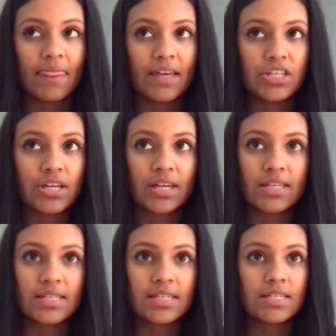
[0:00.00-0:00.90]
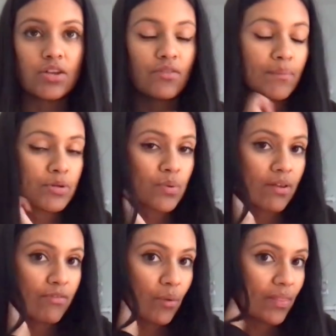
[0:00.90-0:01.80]
they changed it to November
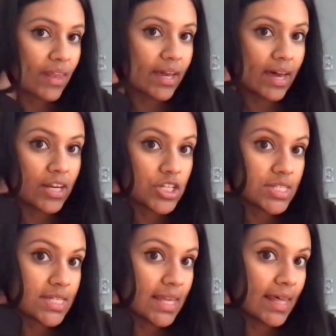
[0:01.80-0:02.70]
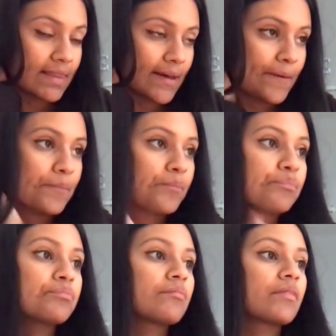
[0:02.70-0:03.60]
24th, and it kind of just stayed like that,
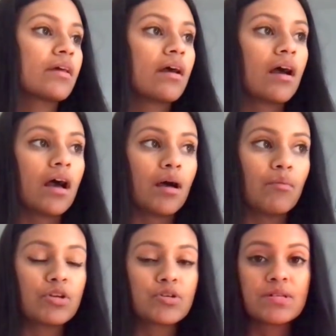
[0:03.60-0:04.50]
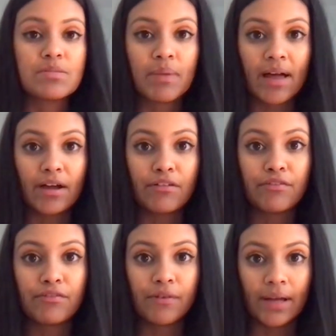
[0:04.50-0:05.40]
which was Black
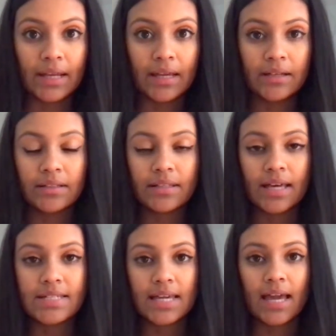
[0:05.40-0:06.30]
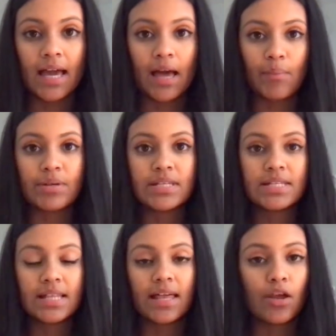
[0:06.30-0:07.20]
Friday. That day happened
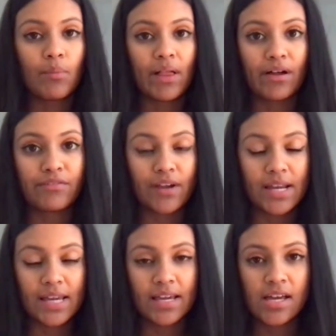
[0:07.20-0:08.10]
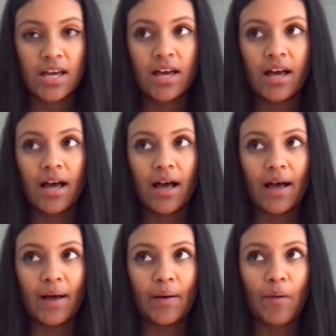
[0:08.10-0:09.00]
to land on Black Friday.
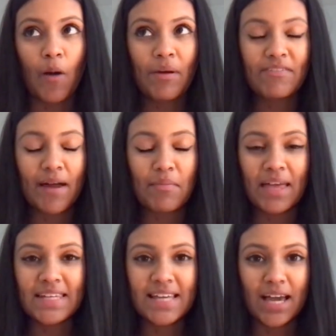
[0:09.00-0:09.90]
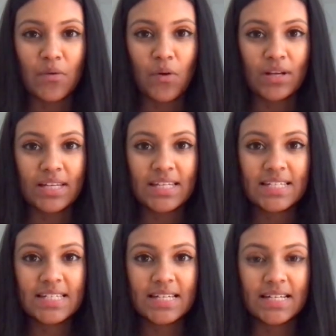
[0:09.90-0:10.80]
All my family and I wanted
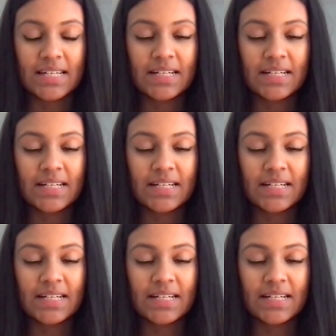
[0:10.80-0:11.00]
to